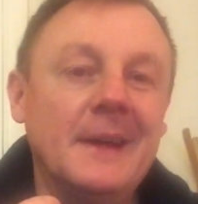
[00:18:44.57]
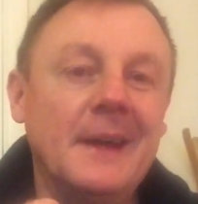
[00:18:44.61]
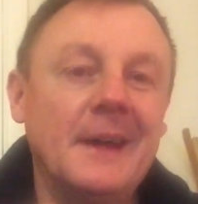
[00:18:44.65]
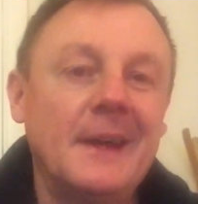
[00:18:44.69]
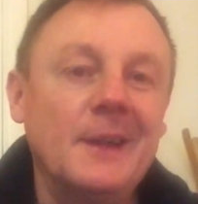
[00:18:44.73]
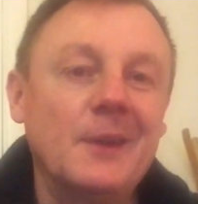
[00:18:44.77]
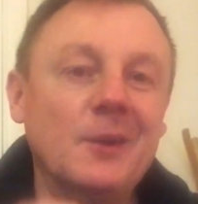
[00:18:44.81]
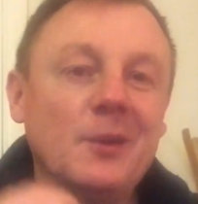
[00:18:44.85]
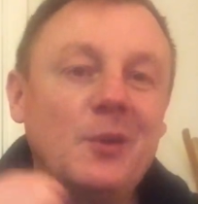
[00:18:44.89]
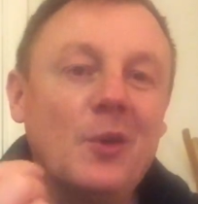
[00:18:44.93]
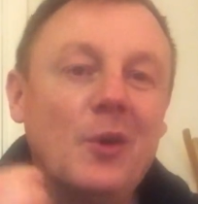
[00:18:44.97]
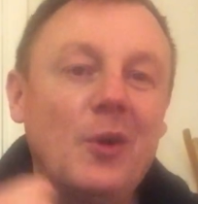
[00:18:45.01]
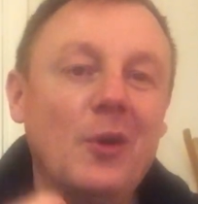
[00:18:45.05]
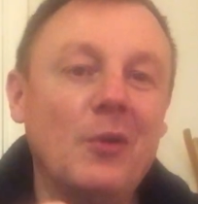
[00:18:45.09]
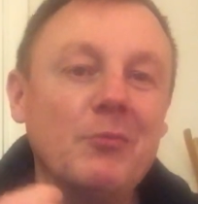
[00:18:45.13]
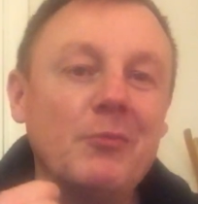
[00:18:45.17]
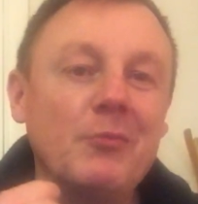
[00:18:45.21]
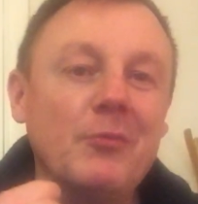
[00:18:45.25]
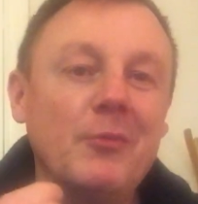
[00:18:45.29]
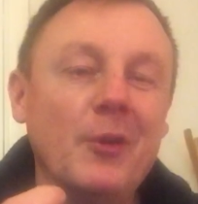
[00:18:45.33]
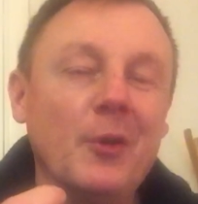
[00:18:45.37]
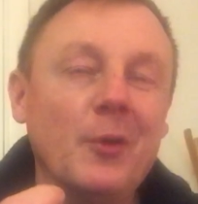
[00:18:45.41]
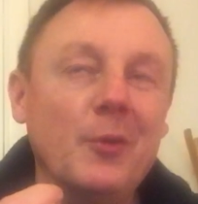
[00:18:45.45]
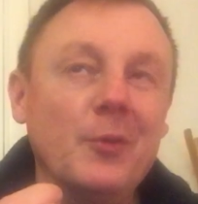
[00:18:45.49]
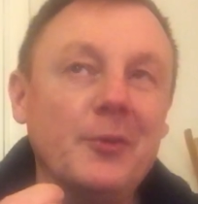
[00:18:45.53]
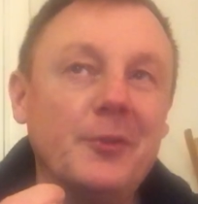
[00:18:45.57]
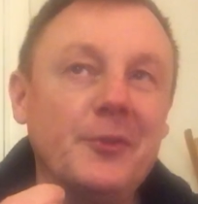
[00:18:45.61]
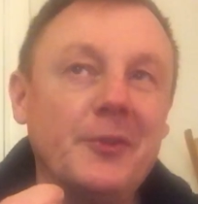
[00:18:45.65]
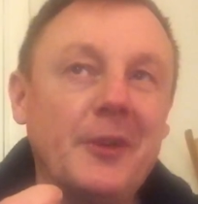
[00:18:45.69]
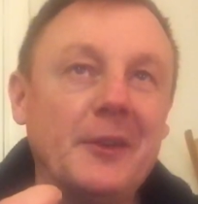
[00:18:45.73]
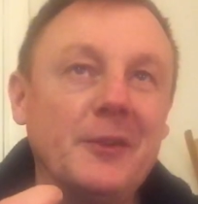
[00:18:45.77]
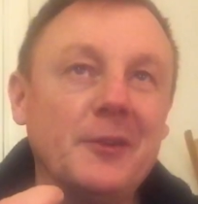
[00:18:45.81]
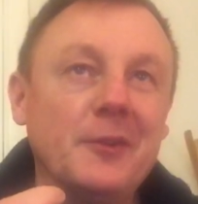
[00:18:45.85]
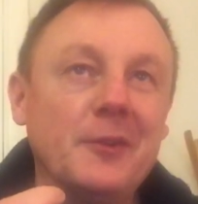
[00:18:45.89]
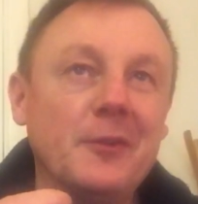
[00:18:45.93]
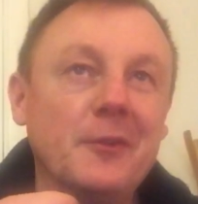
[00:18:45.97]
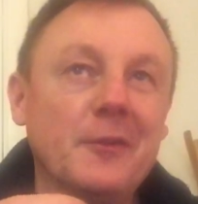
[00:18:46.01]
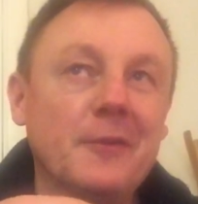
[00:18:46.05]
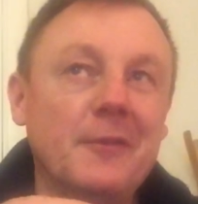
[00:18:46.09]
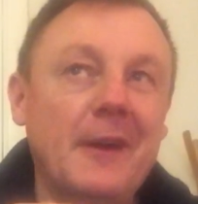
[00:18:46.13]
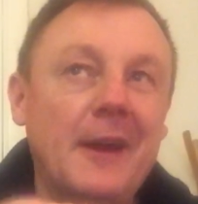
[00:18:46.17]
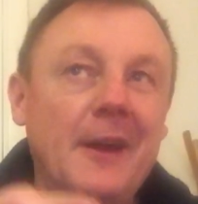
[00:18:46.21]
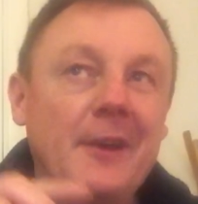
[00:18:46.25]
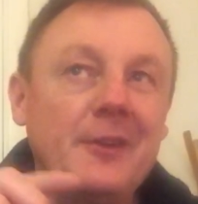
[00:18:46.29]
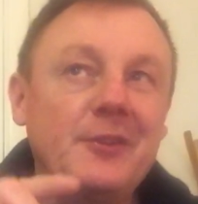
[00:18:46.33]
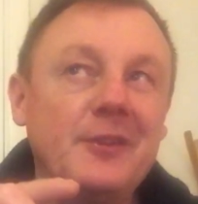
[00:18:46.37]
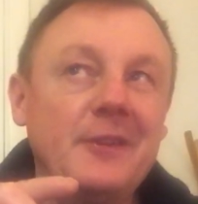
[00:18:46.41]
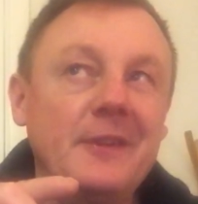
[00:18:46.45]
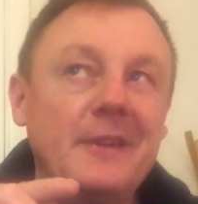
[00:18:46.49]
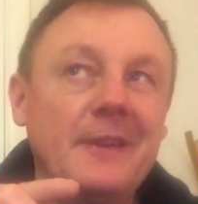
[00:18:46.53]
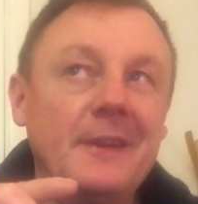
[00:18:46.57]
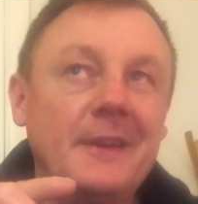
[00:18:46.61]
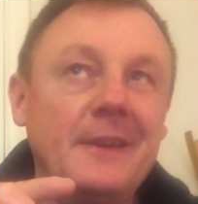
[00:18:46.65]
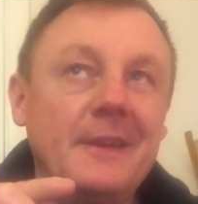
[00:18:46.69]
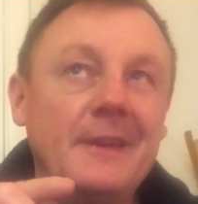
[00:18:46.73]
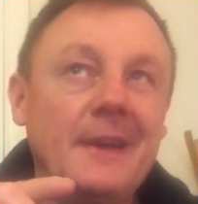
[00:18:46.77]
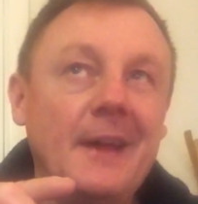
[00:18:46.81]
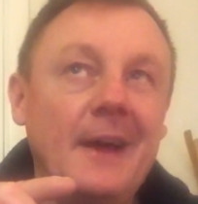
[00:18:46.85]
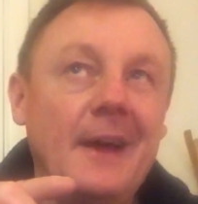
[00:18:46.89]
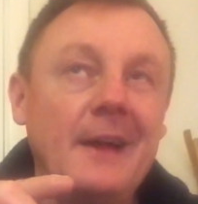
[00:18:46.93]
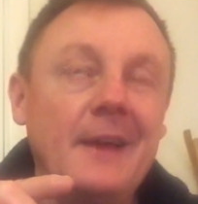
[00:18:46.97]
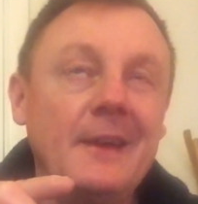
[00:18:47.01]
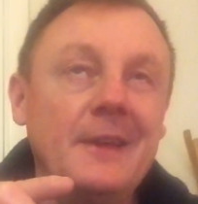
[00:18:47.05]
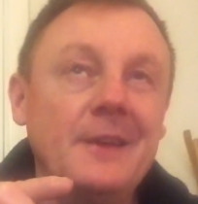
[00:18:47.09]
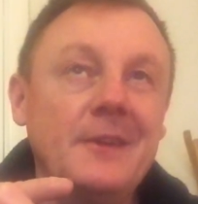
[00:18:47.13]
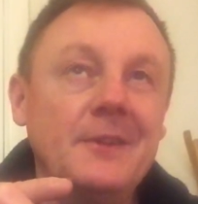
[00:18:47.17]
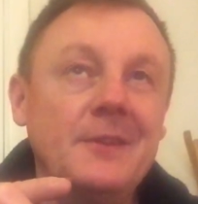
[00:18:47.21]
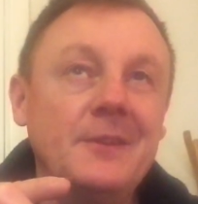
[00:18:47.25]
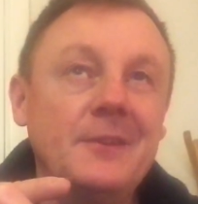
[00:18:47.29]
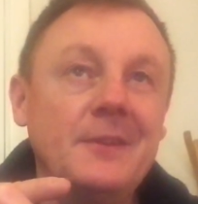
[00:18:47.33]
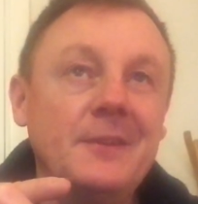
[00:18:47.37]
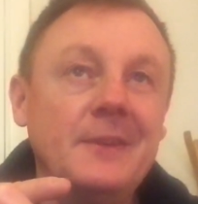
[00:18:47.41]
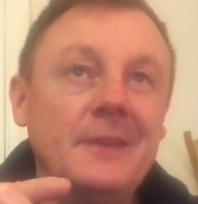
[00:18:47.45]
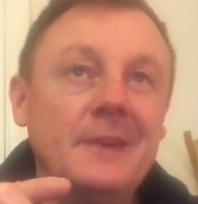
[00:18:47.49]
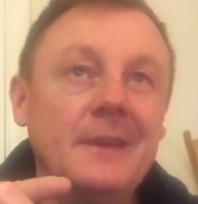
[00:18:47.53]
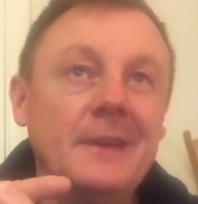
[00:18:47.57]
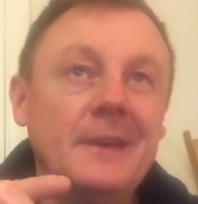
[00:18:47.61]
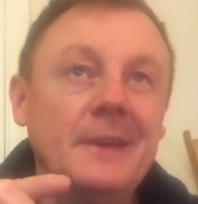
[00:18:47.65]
and I got a real sense of, actually, that is